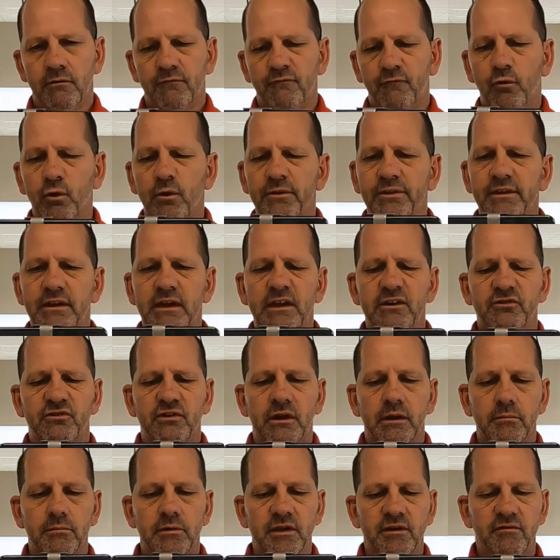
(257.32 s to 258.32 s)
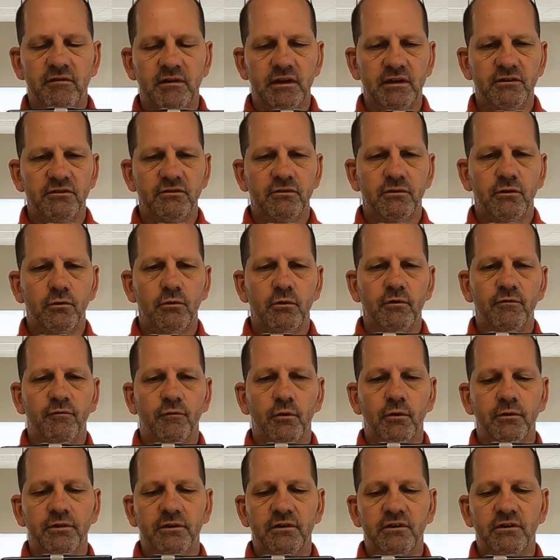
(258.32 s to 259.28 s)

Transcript: 4th edition, I believe it is, 3rd or 4th